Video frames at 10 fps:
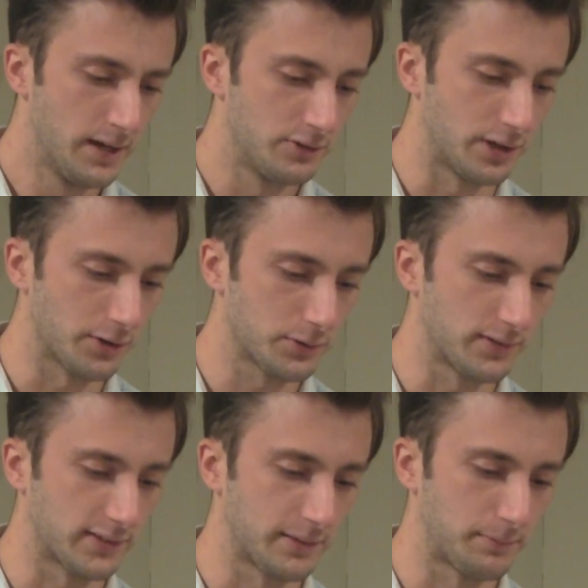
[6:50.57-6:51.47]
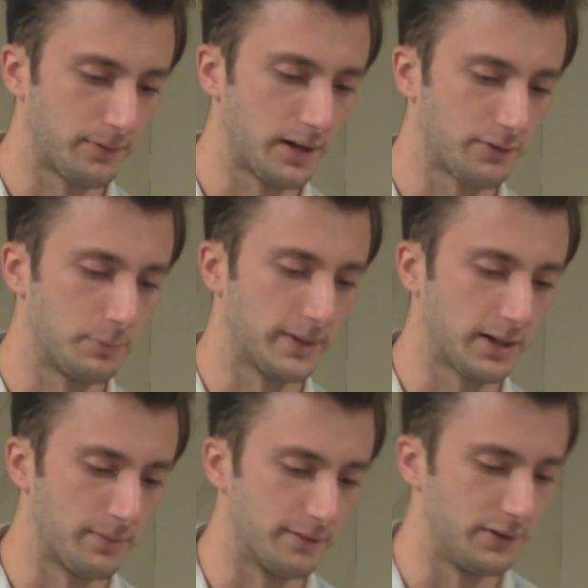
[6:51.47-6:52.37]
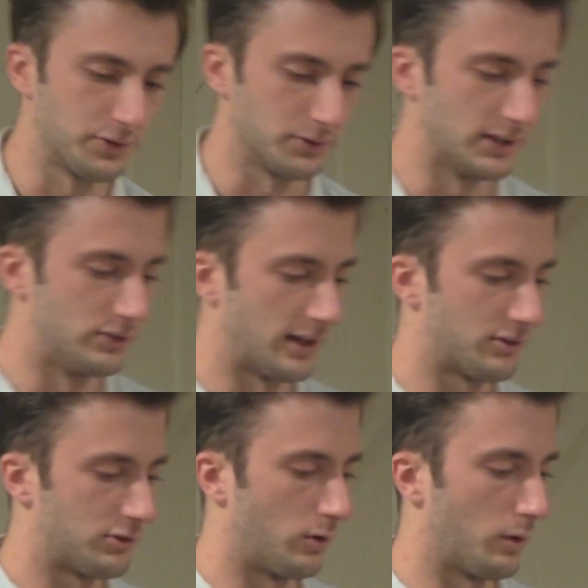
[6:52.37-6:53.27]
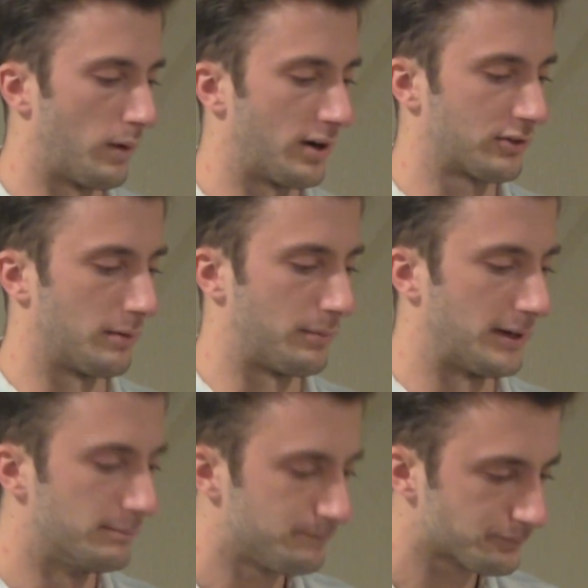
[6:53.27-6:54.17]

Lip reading: She also has accepted the offer to become the official DJ at Shinola Watch Company.